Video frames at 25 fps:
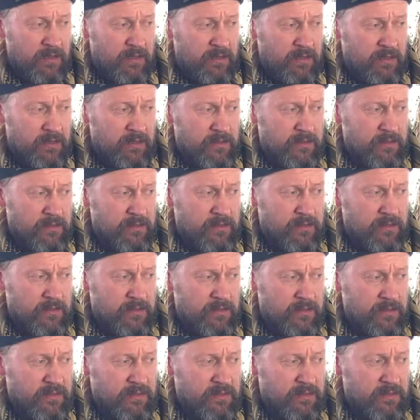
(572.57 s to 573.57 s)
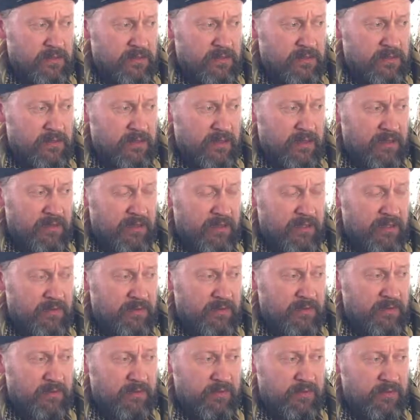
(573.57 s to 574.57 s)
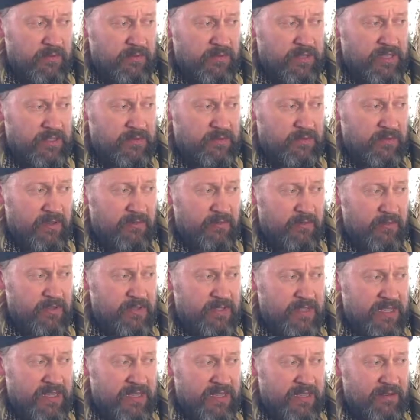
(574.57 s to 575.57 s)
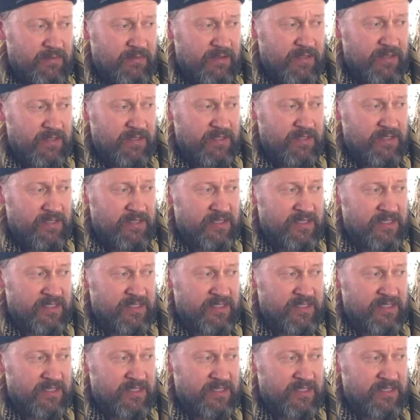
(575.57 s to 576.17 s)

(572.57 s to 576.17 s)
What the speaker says: I think this one was taken with a